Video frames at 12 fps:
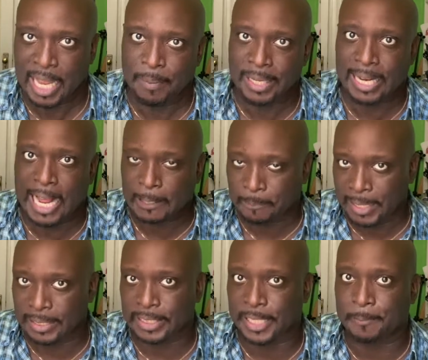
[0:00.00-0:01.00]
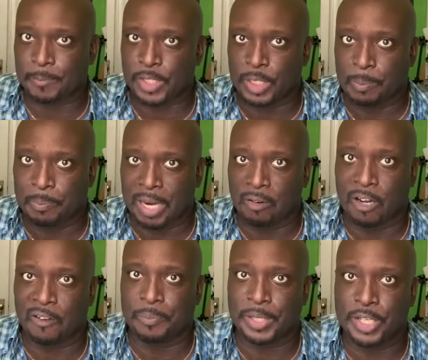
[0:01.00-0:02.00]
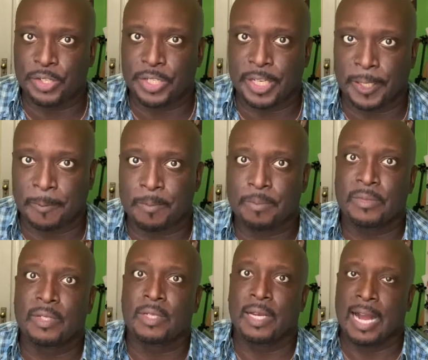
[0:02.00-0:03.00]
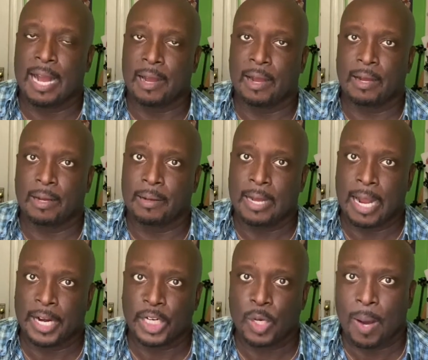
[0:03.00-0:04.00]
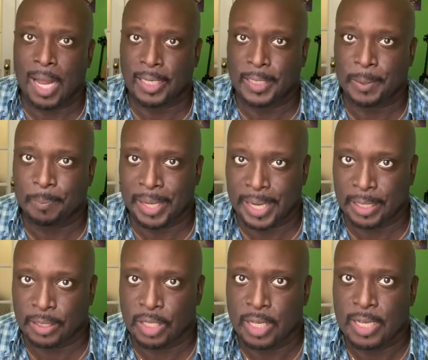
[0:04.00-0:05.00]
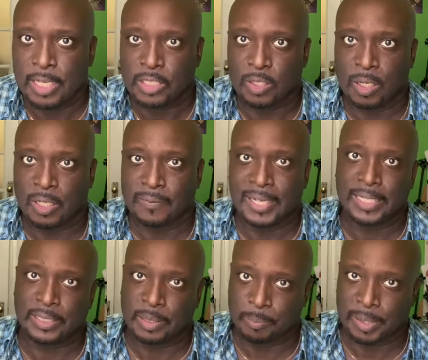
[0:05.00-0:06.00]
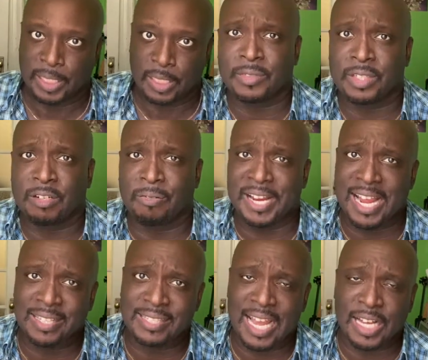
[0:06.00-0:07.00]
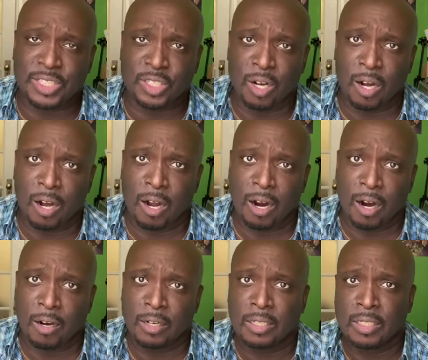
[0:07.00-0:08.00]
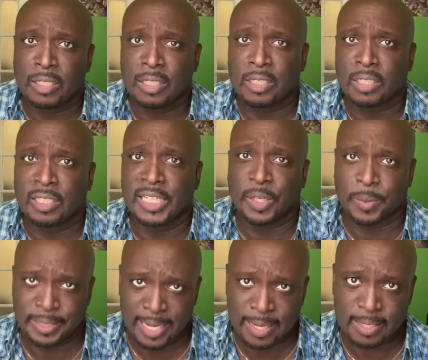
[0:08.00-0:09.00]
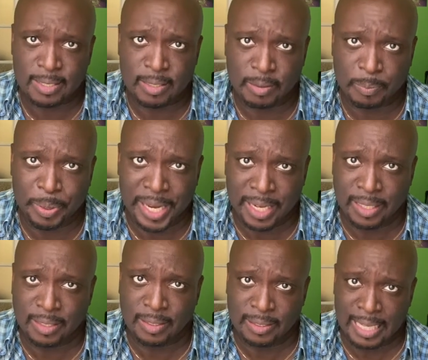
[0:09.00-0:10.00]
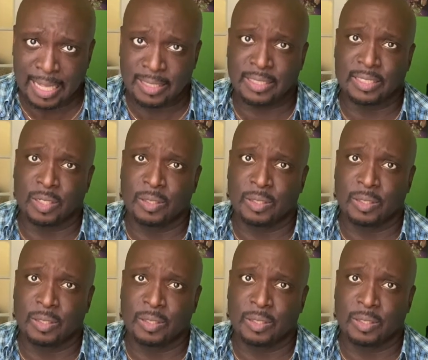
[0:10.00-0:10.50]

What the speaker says: Anime glass painting, you'd better off be using higher quality paint, sort of like the Blick Createx or Liquitex paint that's,